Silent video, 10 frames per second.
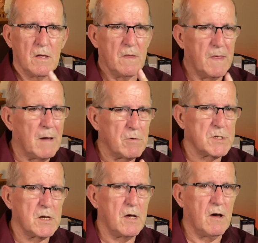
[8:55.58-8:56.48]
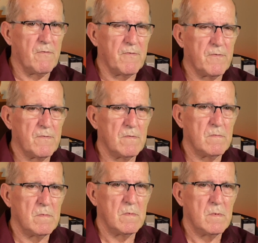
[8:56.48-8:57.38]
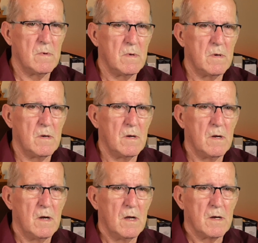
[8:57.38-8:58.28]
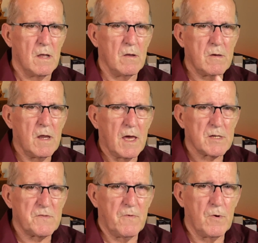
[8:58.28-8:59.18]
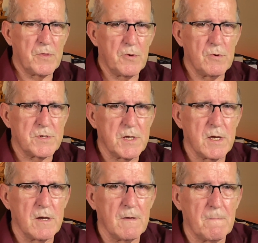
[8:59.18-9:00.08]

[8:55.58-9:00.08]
That was enough. Now look at Acts 4:13.